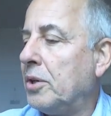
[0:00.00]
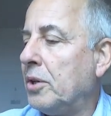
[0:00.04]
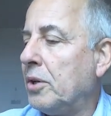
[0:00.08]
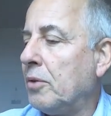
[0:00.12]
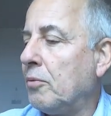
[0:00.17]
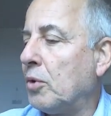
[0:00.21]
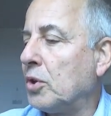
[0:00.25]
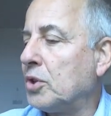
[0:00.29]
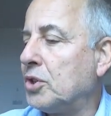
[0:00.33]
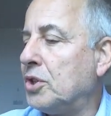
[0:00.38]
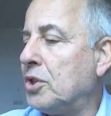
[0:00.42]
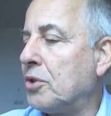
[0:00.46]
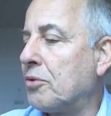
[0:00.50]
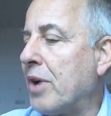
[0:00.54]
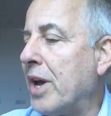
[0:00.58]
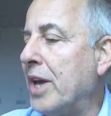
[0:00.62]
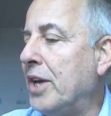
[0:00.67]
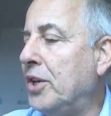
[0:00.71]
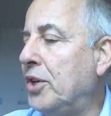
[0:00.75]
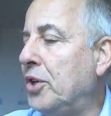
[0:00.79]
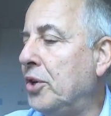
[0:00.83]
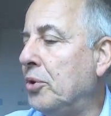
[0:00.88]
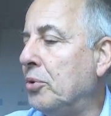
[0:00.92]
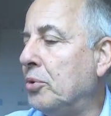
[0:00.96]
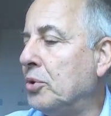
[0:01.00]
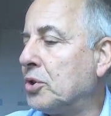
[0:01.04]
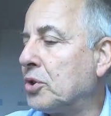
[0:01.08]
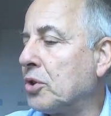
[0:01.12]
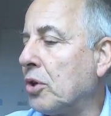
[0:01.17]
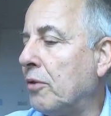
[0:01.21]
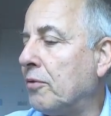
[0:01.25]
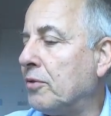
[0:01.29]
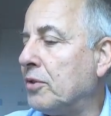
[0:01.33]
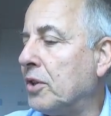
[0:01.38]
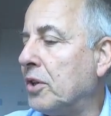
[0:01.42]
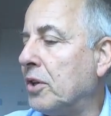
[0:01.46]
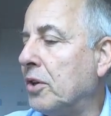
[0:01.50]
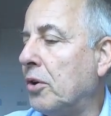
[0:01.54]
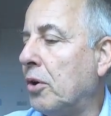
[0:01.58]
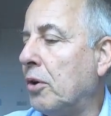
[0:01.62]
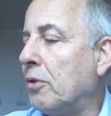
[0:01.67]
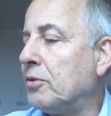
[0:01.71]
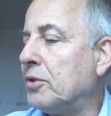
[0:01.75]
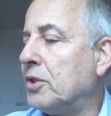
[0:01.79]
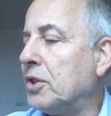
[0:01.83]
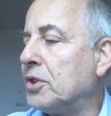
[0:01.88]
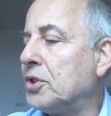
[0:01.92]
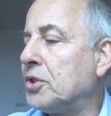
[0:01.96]
what's the radius of
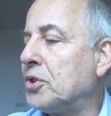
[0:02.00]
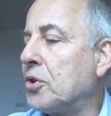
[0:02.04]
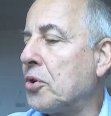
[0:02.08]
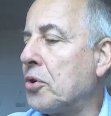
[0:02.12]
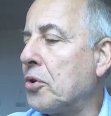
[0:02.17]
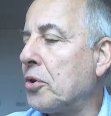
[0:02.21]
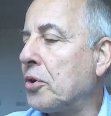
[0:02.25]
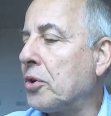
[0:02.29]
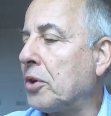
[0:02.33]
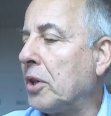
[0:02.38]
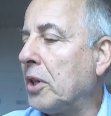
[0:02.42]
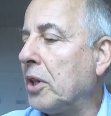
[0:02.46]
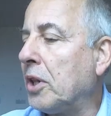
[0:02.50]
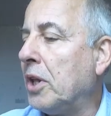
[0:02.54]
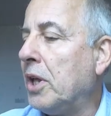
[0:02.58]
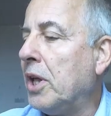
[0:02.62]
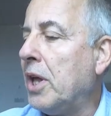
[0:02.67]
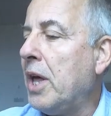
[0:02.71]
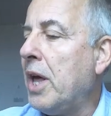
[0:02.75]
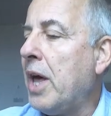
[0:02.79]
the circle,